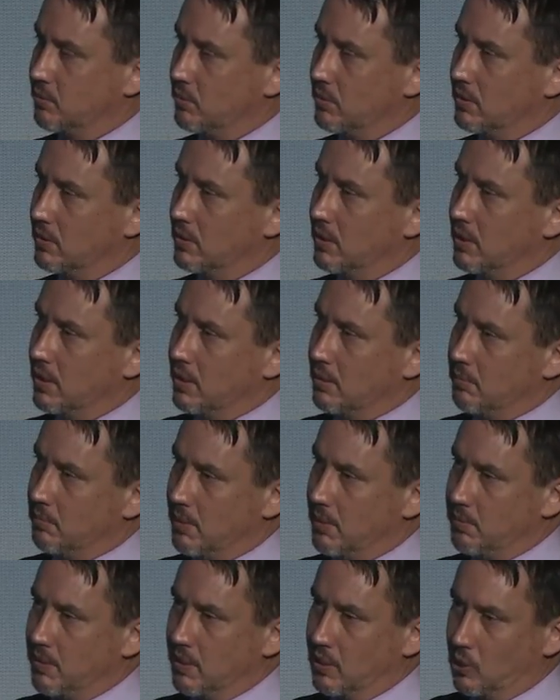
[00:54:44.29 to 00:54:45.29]
where
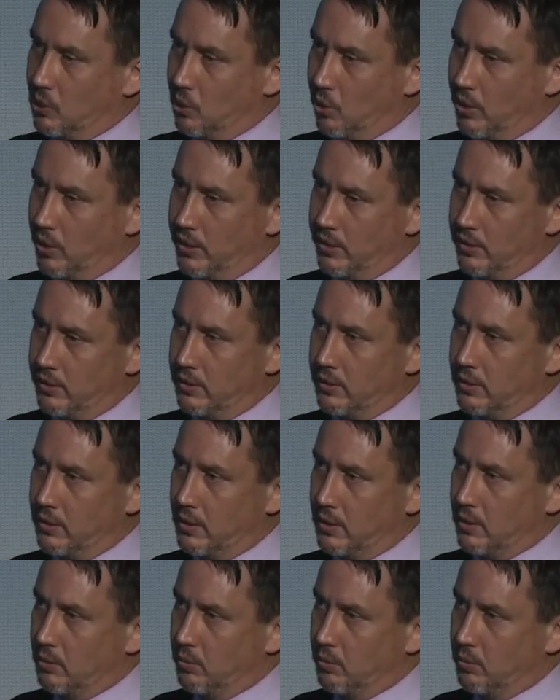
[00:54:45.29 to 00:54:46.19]
maybe a lawyer